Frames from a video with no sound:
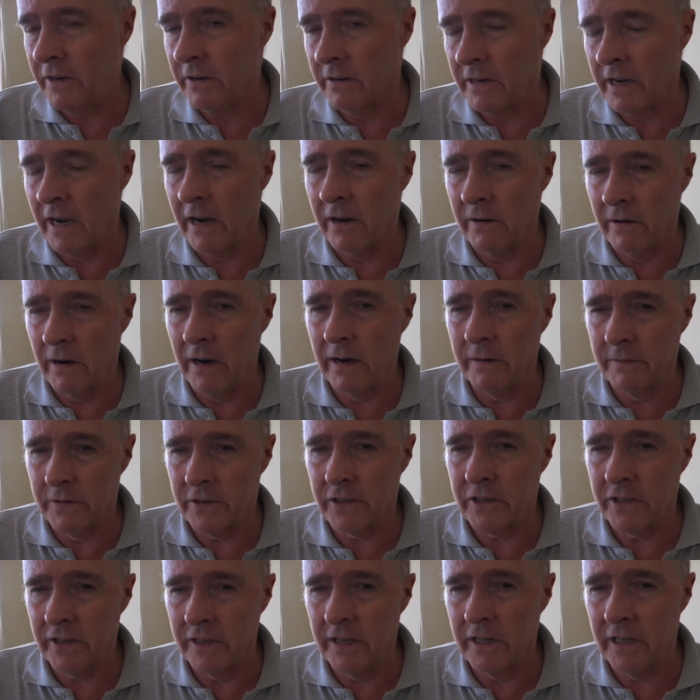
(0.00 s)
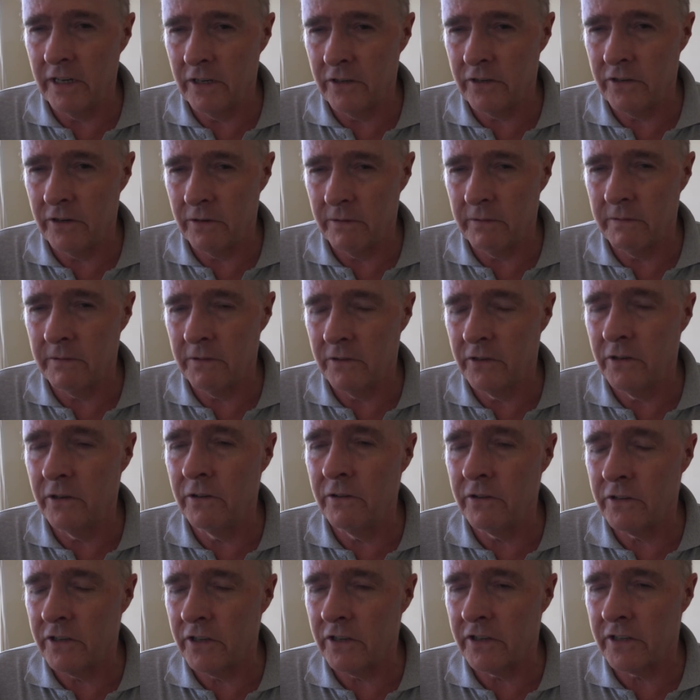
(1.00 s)
you go overseas, you
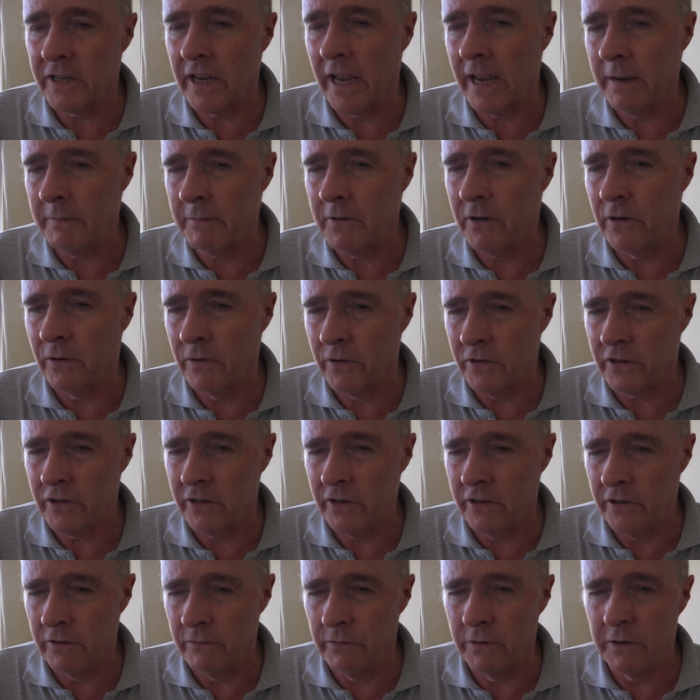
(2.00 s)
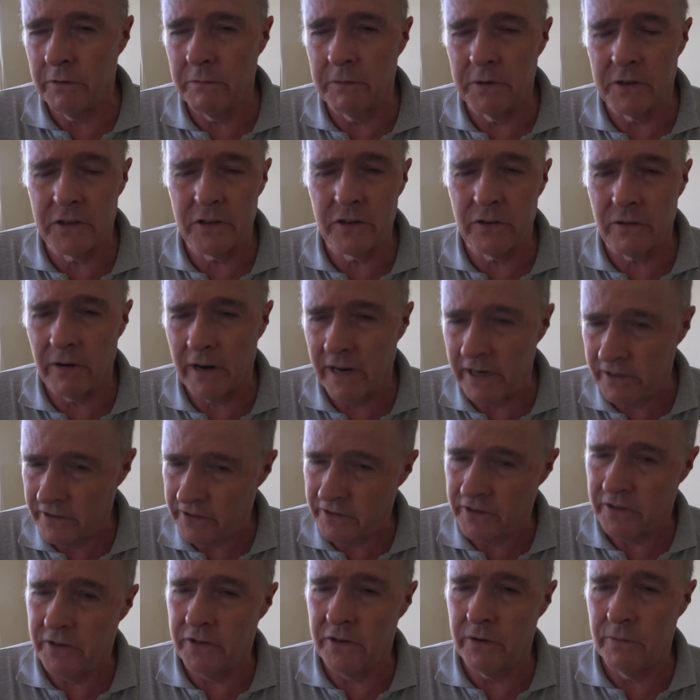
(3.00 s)
use the same caution you would with
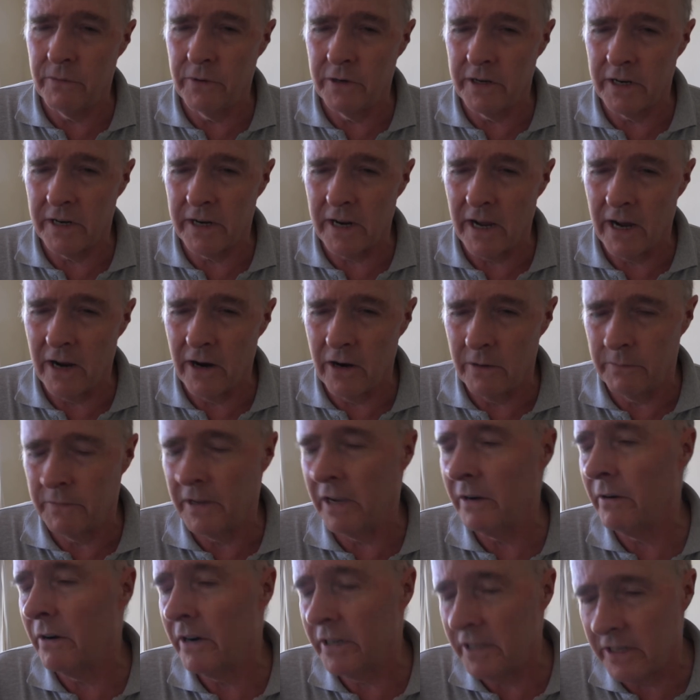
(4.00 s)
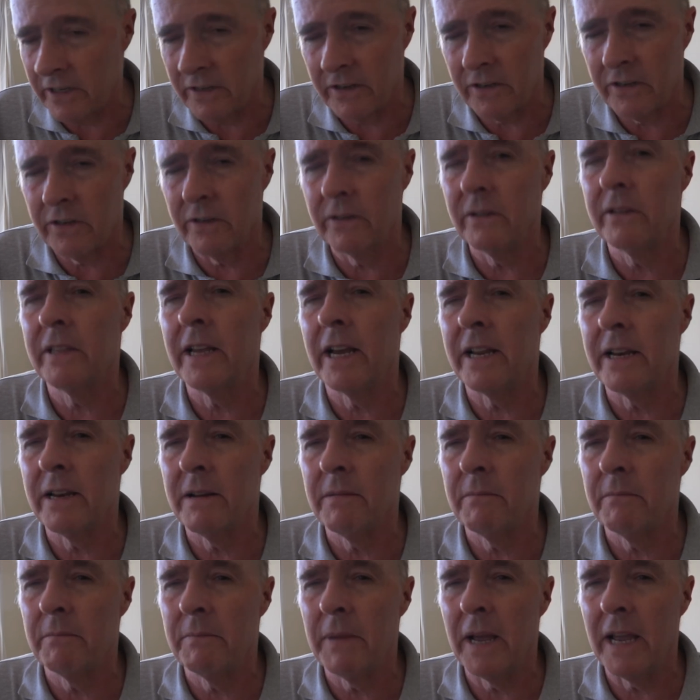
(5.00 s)
strangers that you would at home. Now, I didn't do that
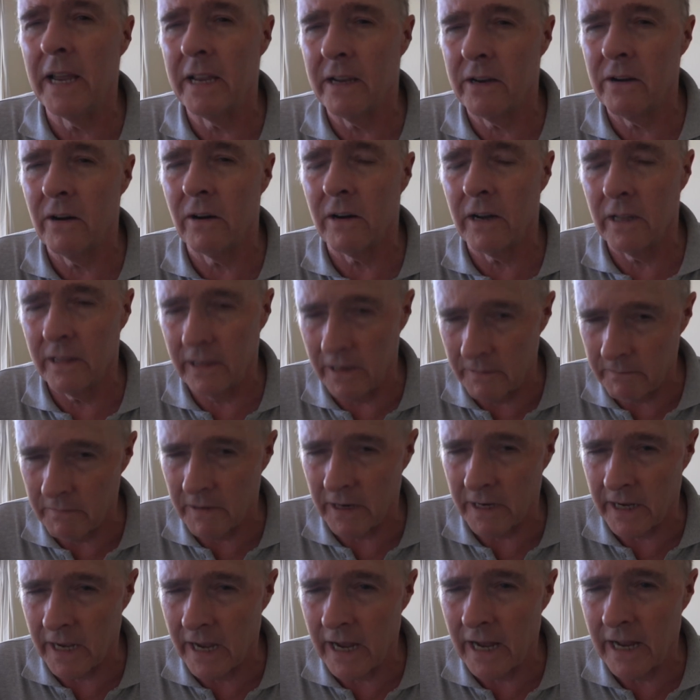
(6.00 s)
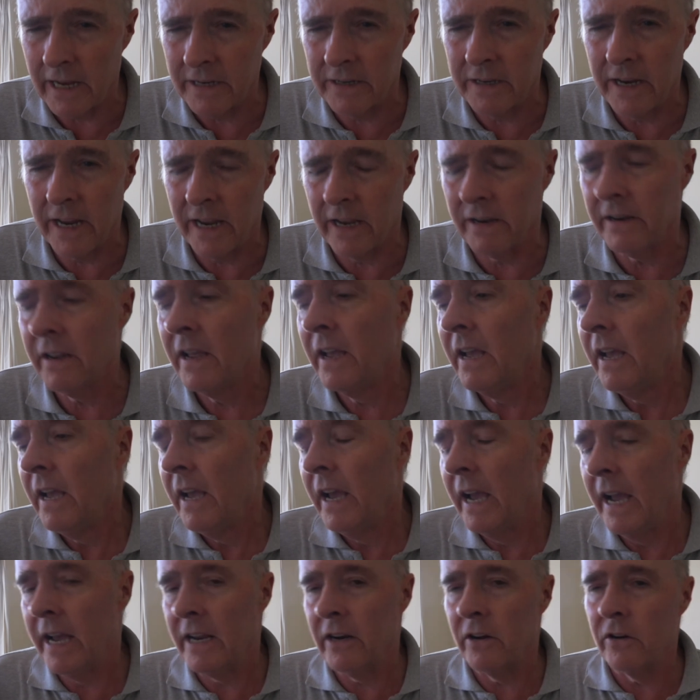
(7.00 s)
in Bangkok. I let my guard down,
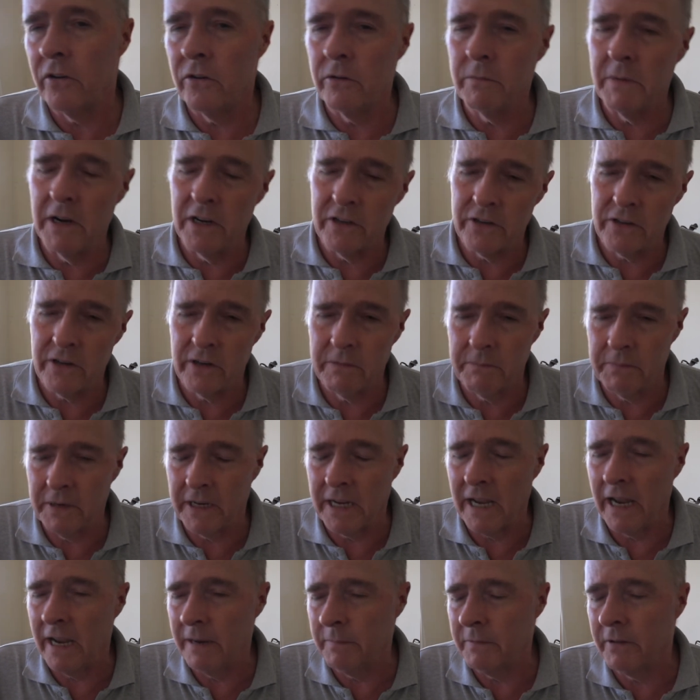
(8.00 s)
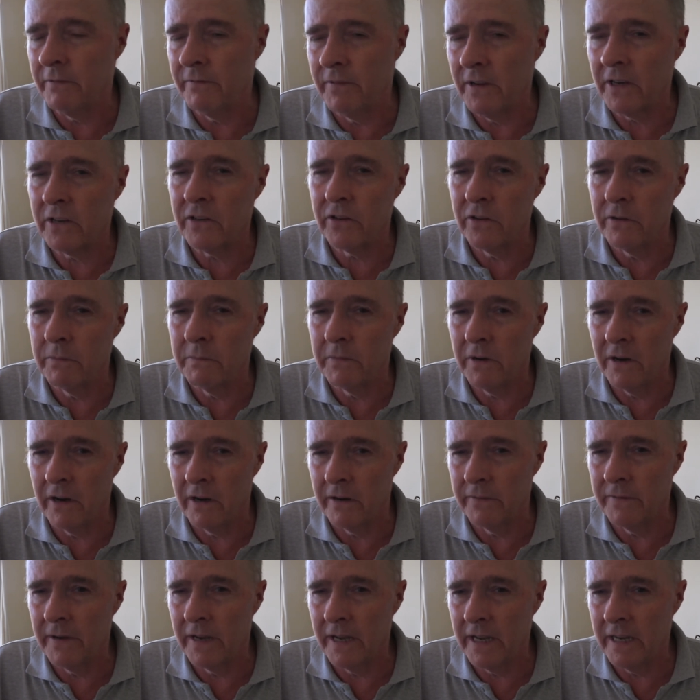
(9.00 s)
and I almost became the victim
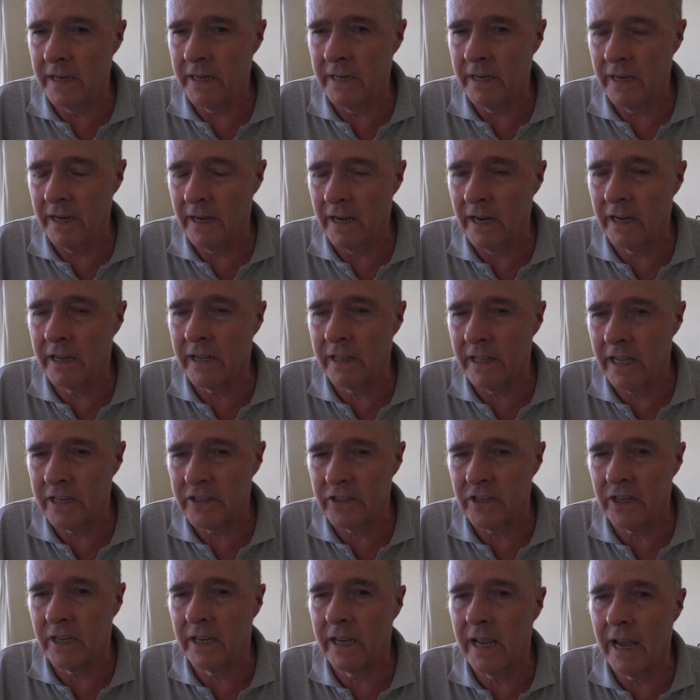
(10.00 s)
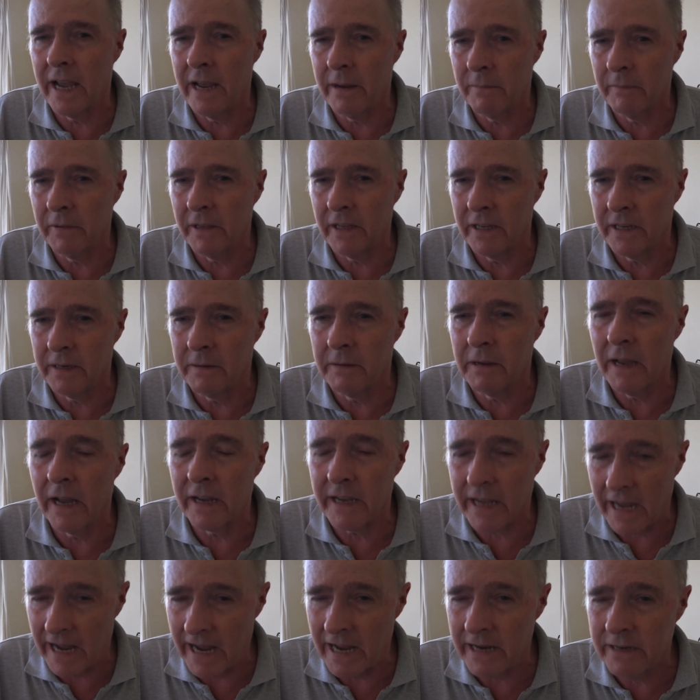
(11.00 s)
of a classic gambling, a
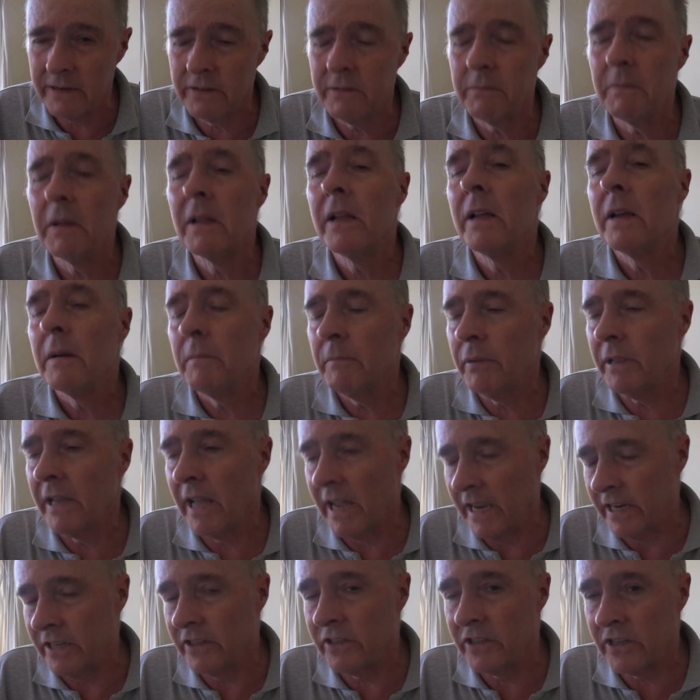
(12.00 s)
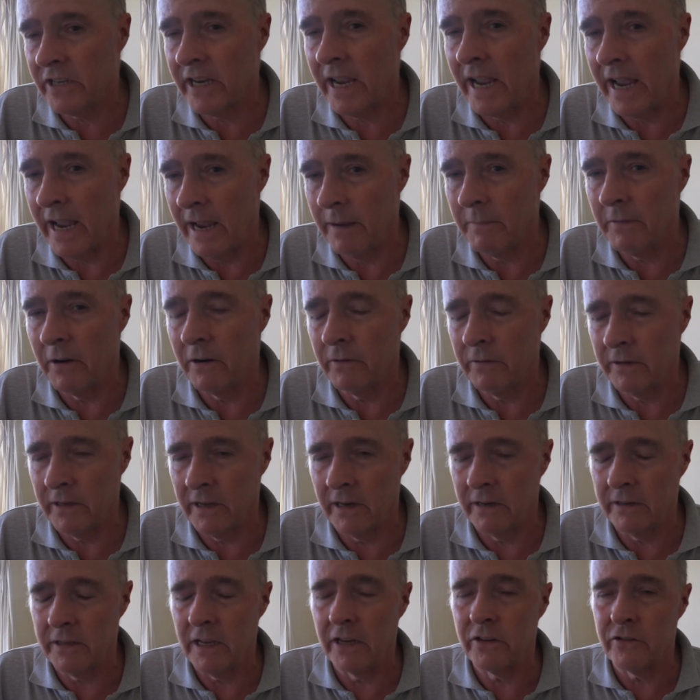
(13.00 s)
card playing
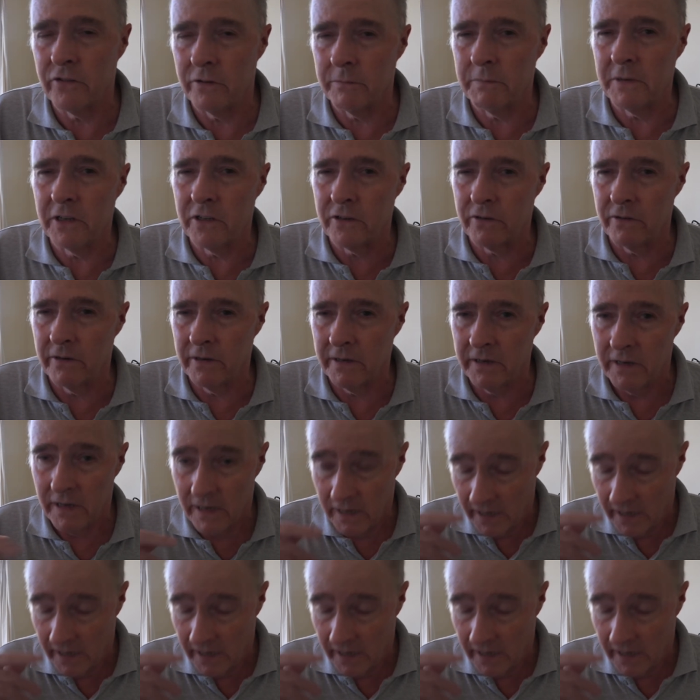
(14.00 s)
scam. They took me to